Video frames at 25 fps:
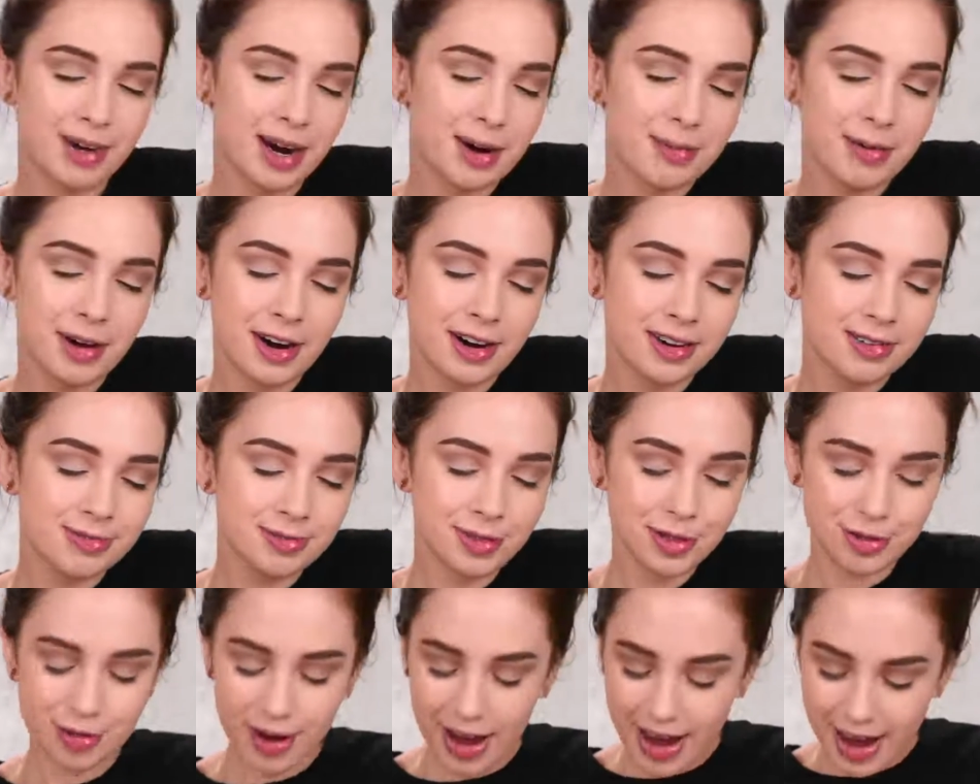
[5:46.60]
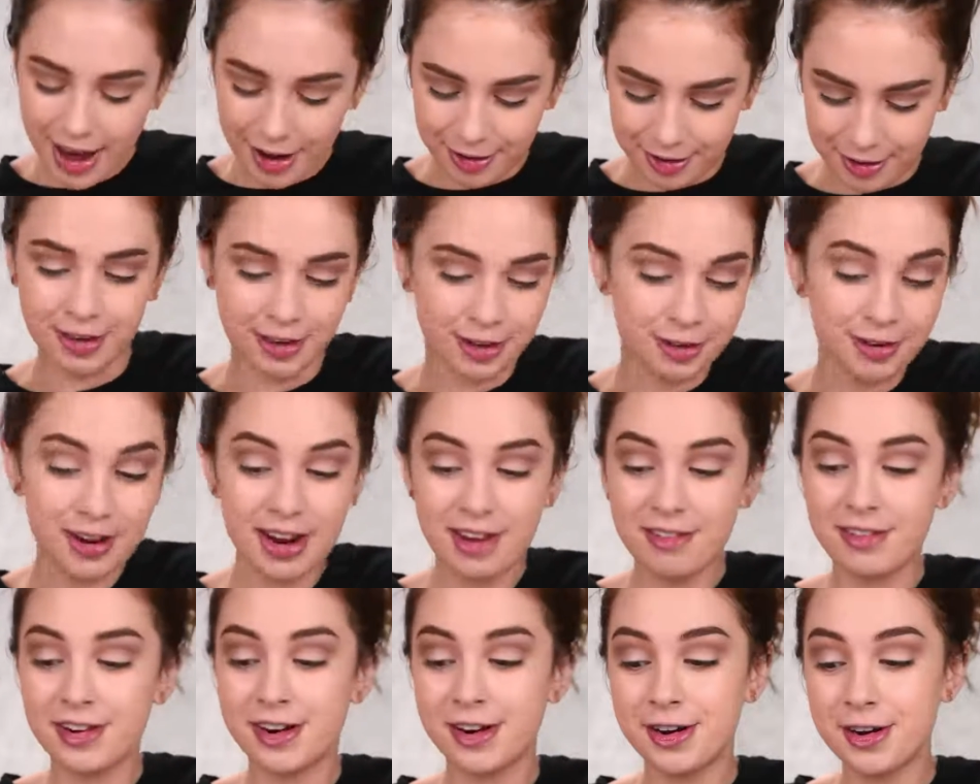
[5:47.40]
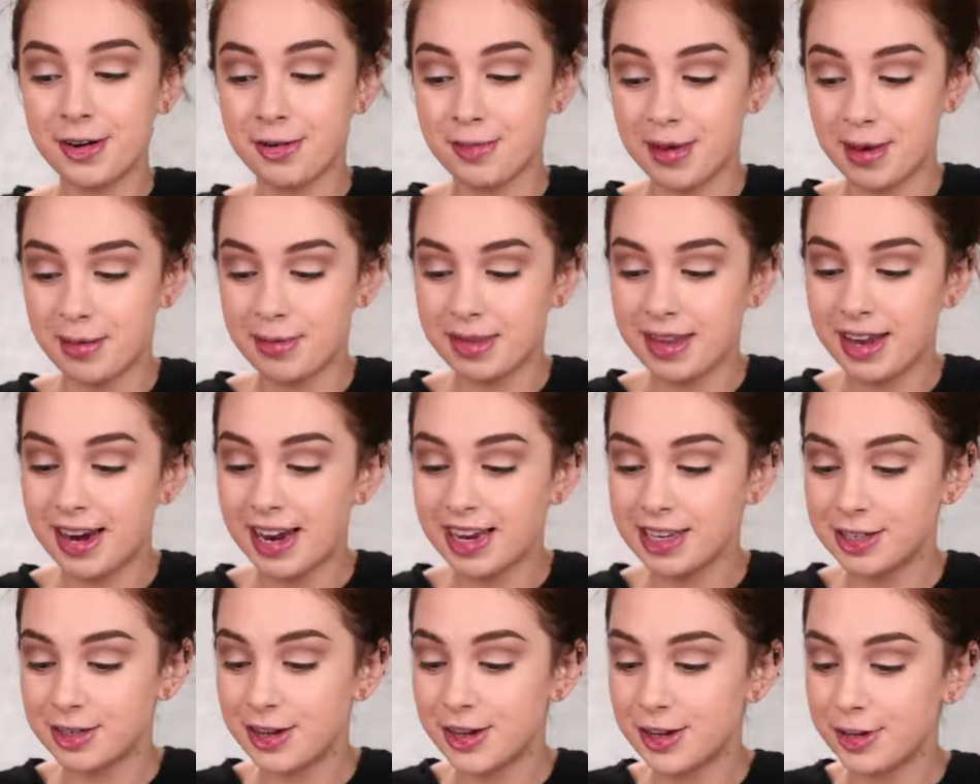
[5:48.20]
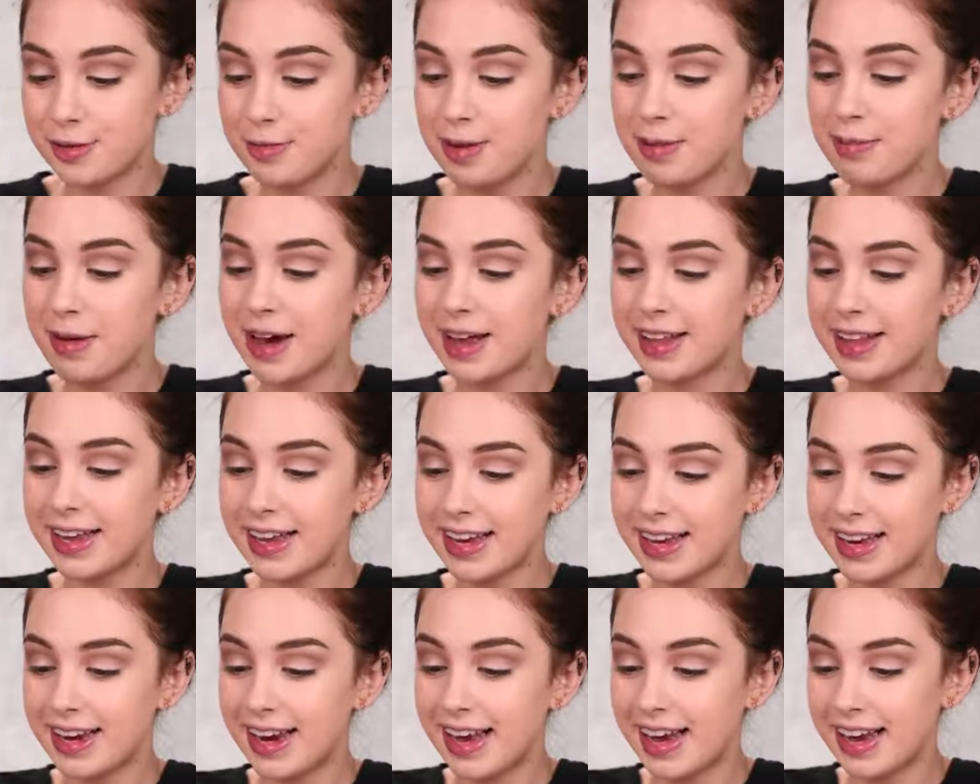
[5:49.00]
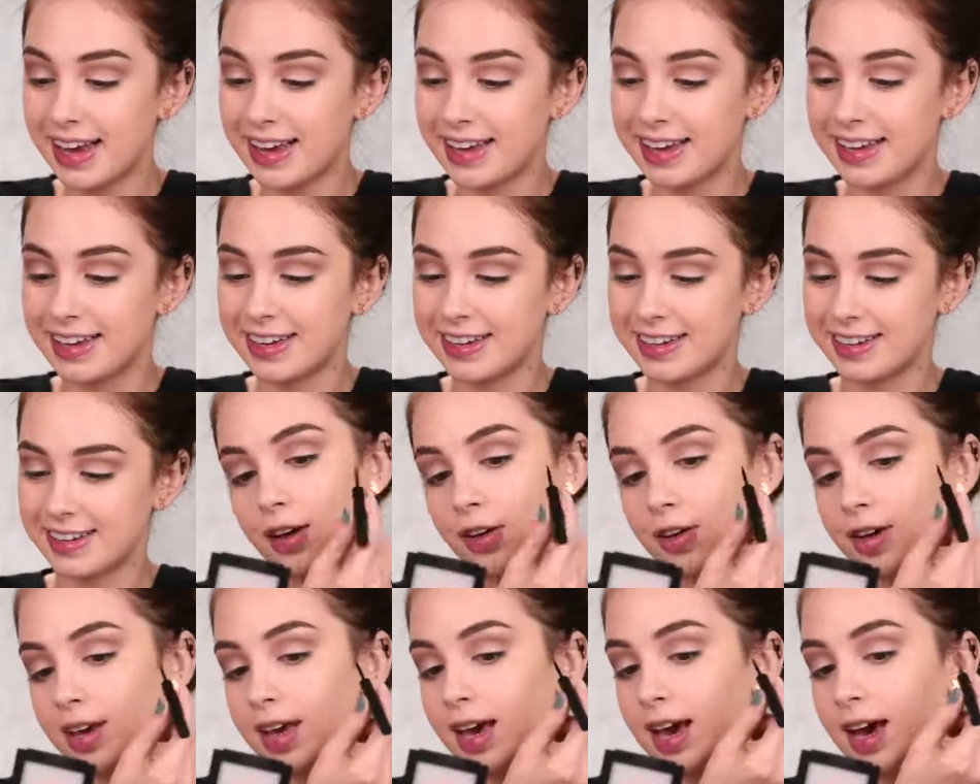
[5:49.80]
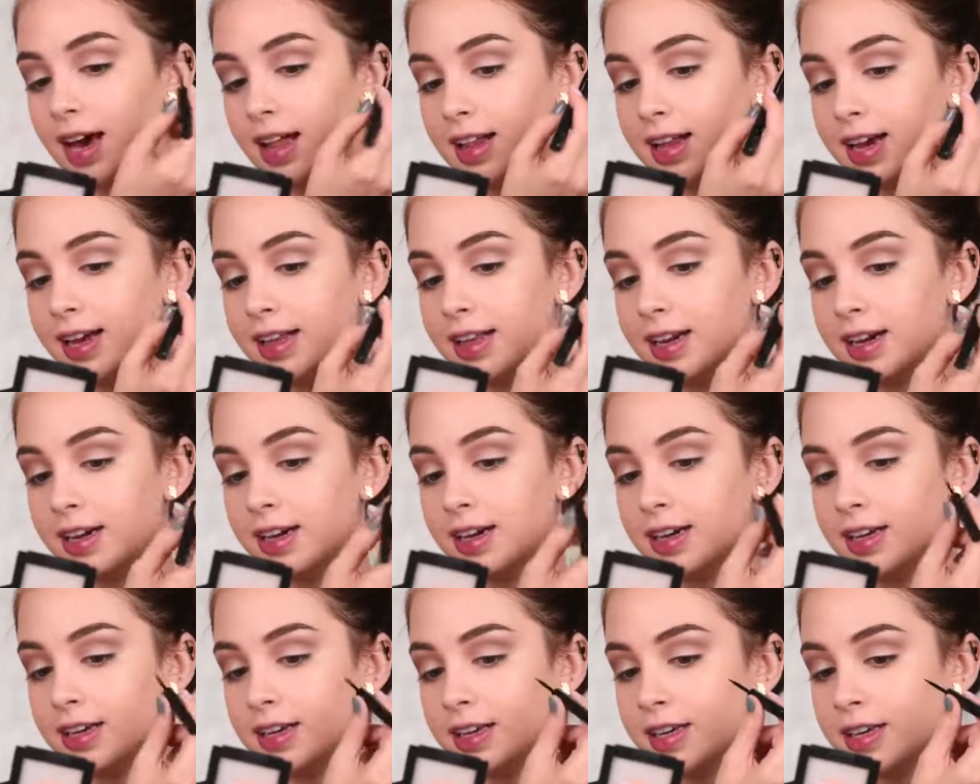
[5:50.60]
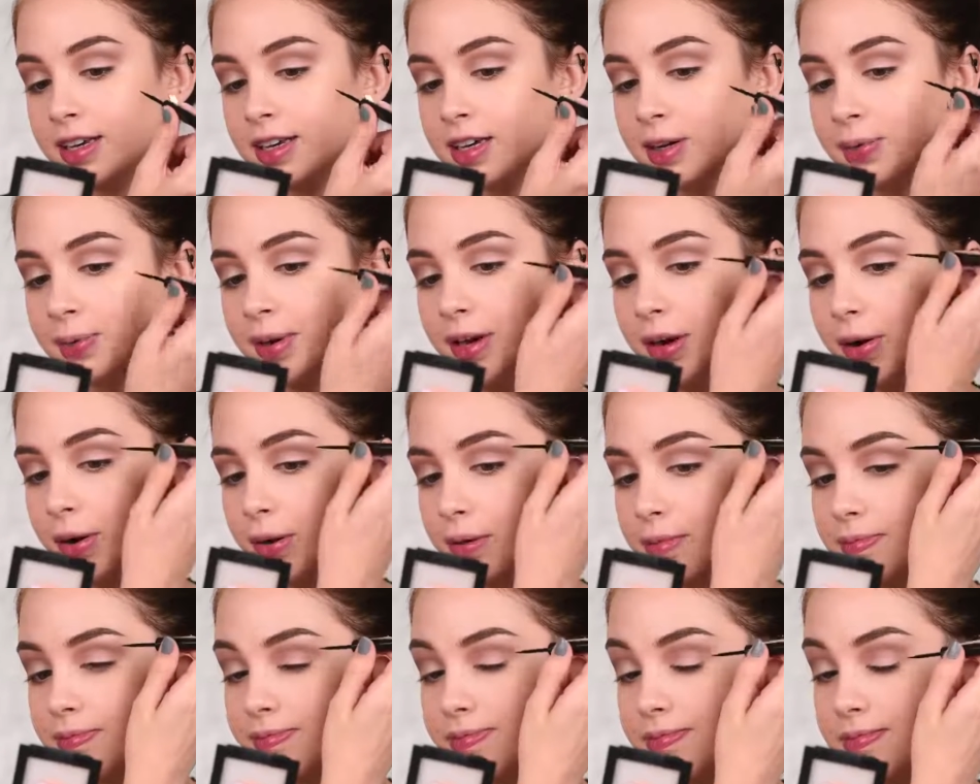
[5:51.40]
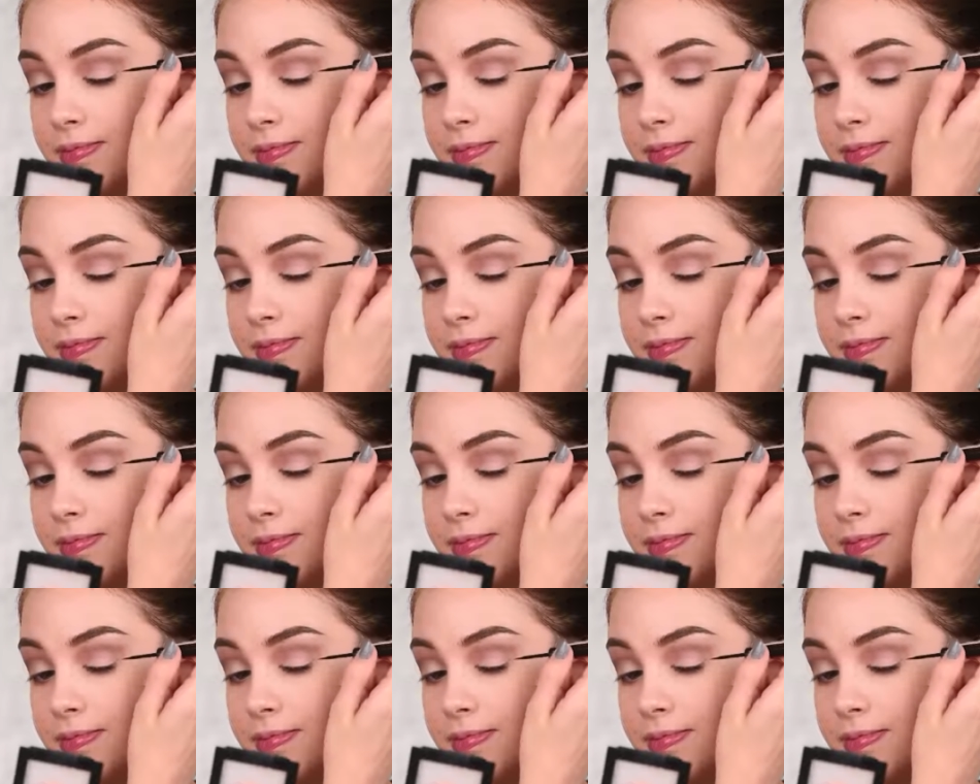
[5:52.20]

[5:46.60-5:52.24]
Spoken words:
but I'm gonna try out. You never know, maybe today is going to be my lucky day. Okay, eyeliner, here we go.